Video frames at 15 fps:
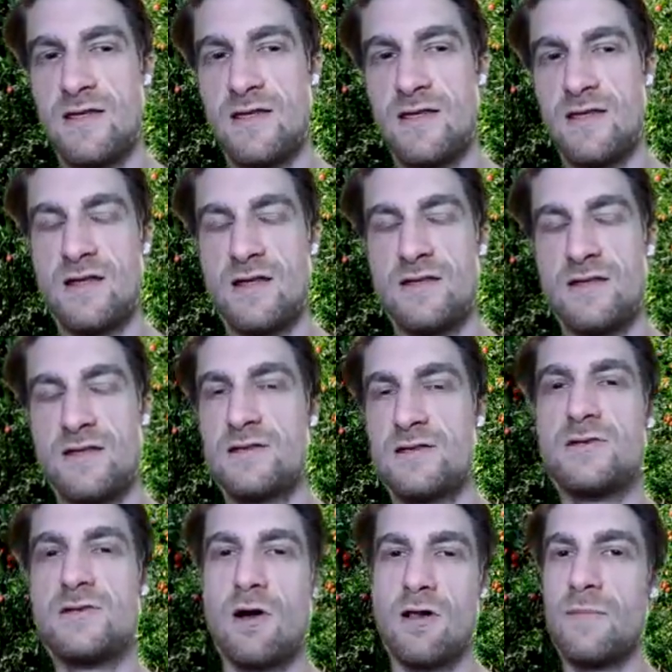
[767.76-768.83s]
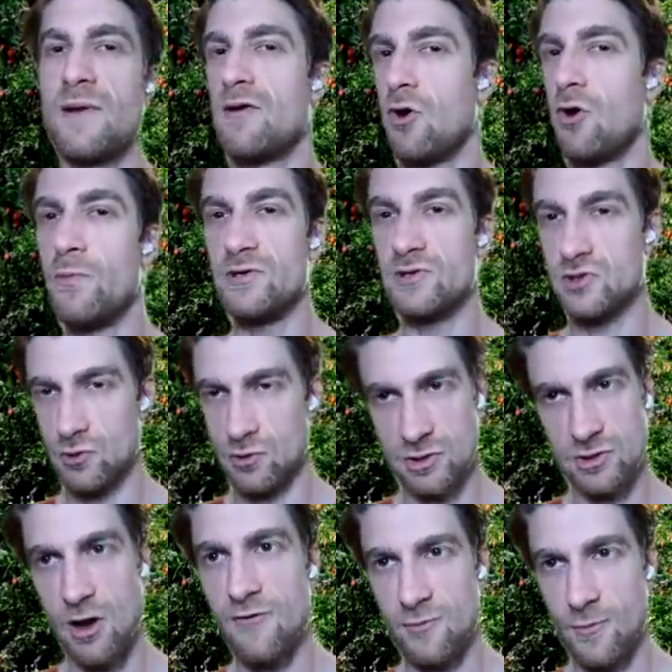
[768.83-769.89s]
that this is all about open source
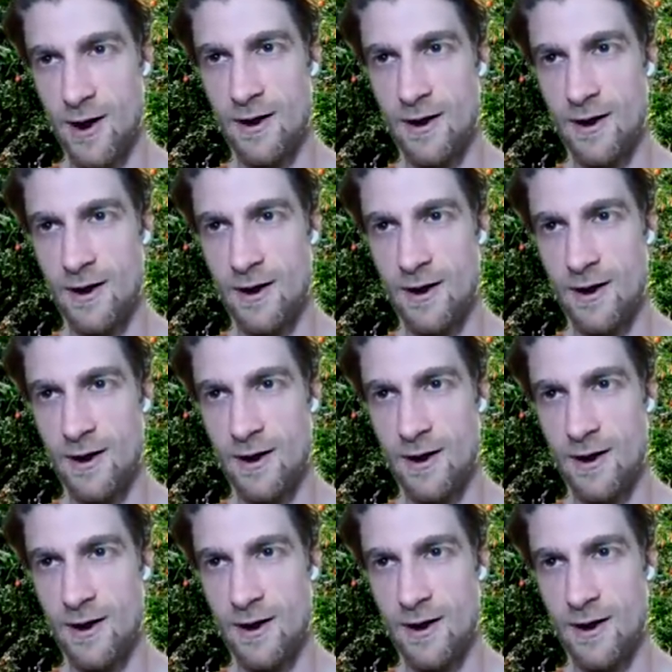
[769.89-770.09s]
software,